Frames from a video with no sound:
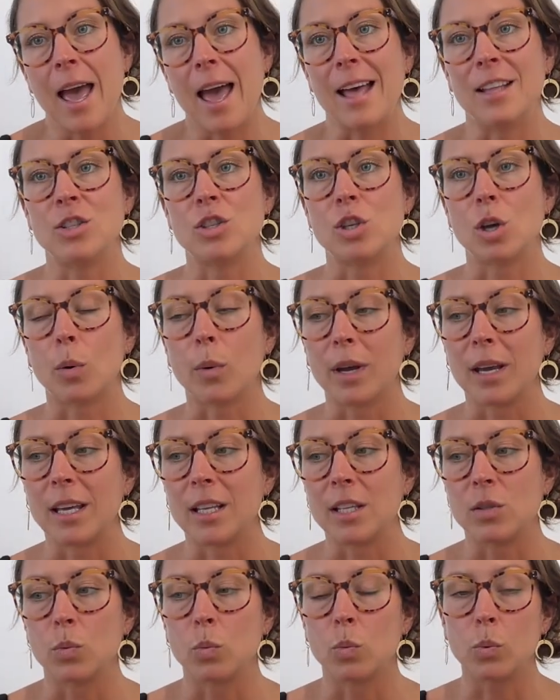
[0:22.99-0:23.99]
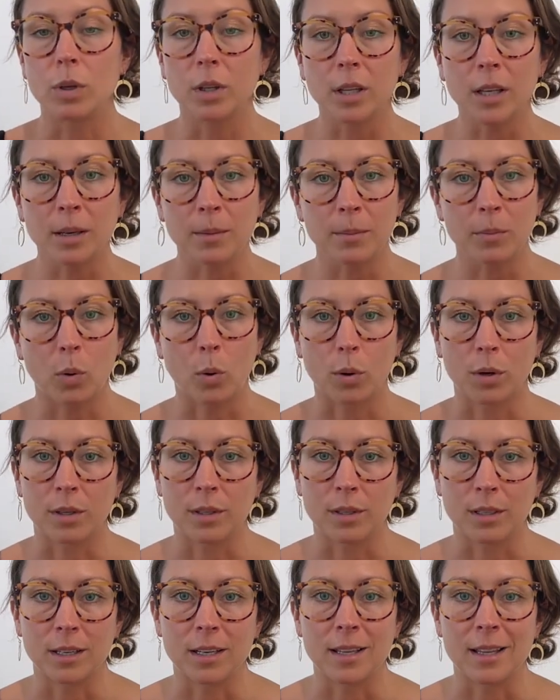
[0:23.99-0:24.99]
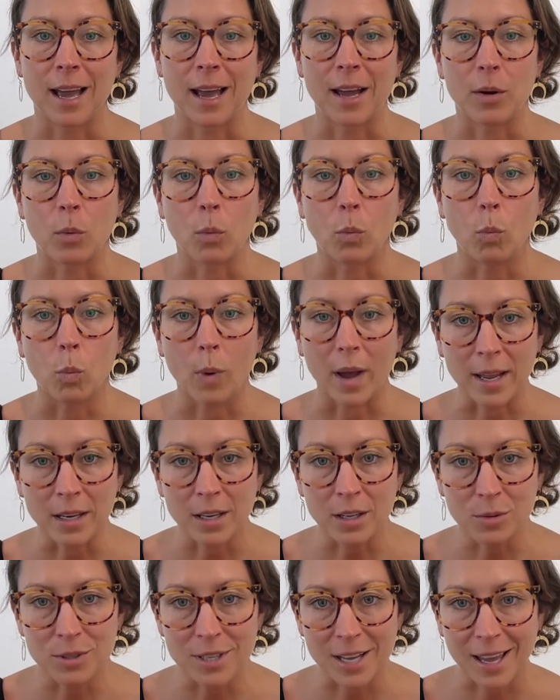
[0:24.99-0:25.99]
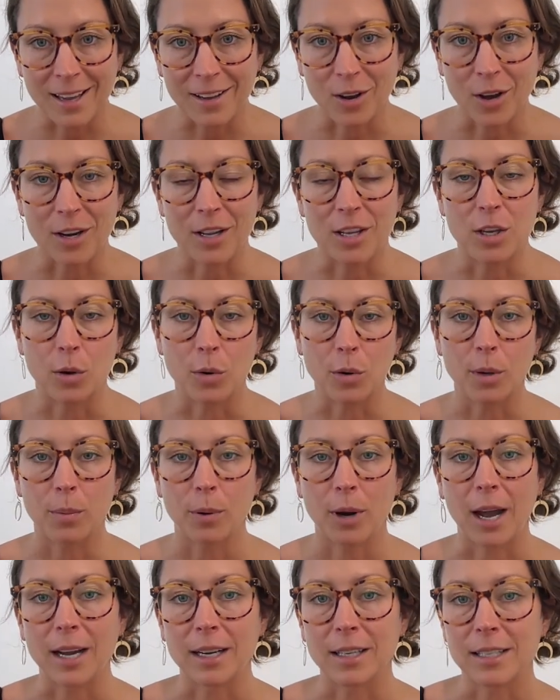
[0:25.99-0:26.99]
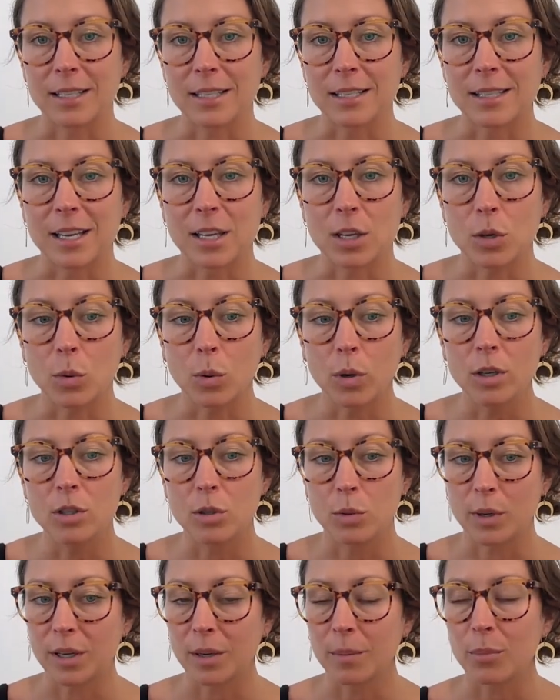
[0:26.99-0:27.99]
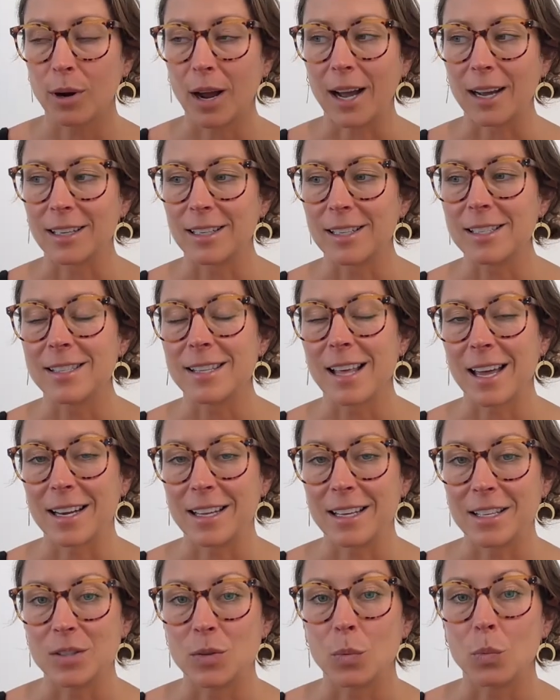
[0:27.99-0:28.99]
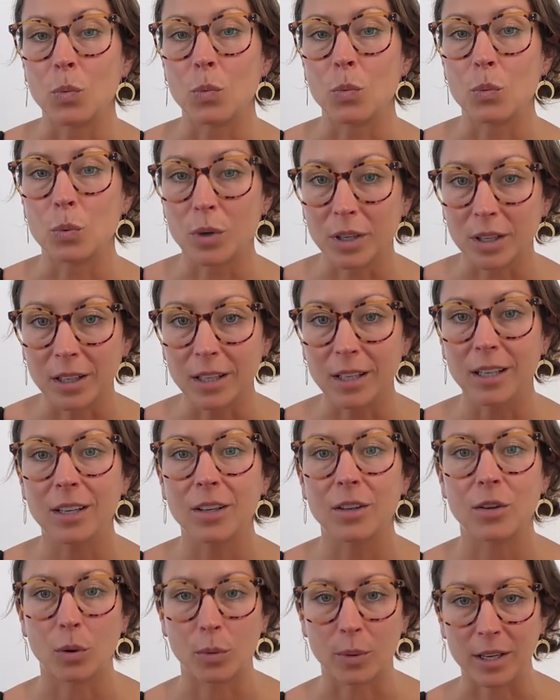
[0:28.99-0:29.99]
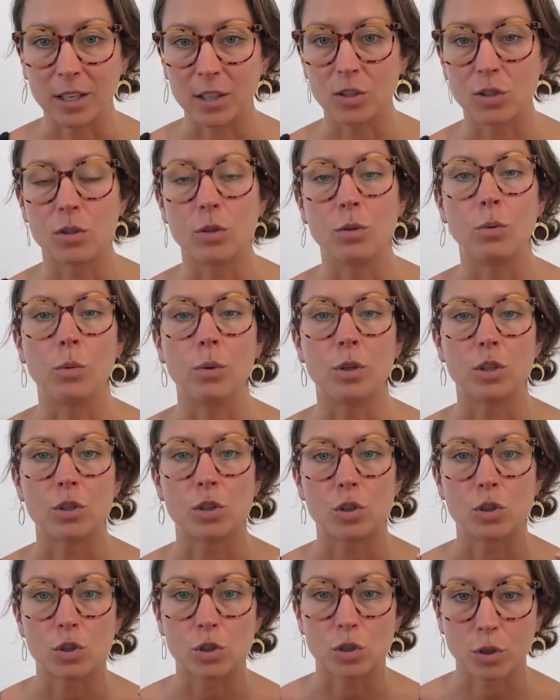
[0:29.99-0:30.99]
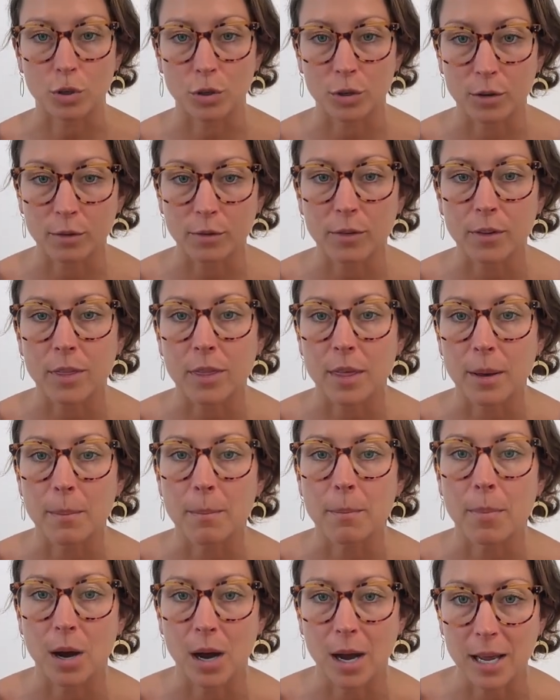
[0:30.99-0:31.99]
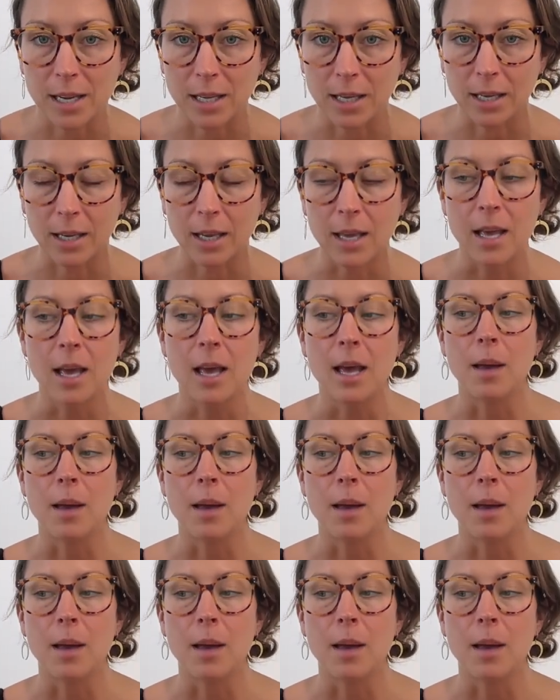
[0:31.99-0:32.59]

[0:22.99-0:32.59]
And so it's really important that when you take on a yoga practice, that you are doing a practice that is really going to serve the body.